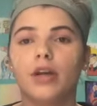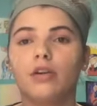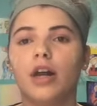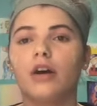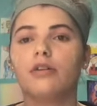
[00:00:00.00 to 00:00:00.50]
on
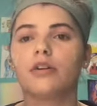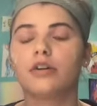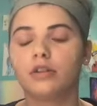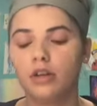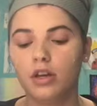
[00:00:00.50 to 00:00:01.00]
how
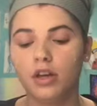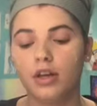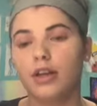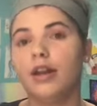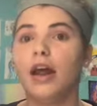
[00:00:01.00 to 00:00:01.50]
your
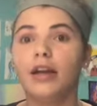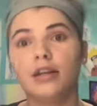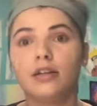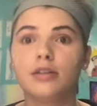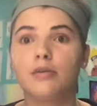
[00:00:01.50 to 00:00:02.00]
neck
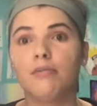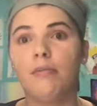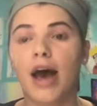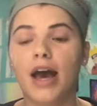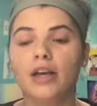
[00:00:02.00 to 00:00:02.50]
doesn't
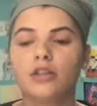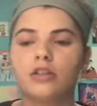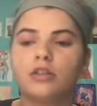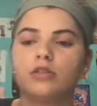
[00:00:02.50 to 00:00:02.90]
match.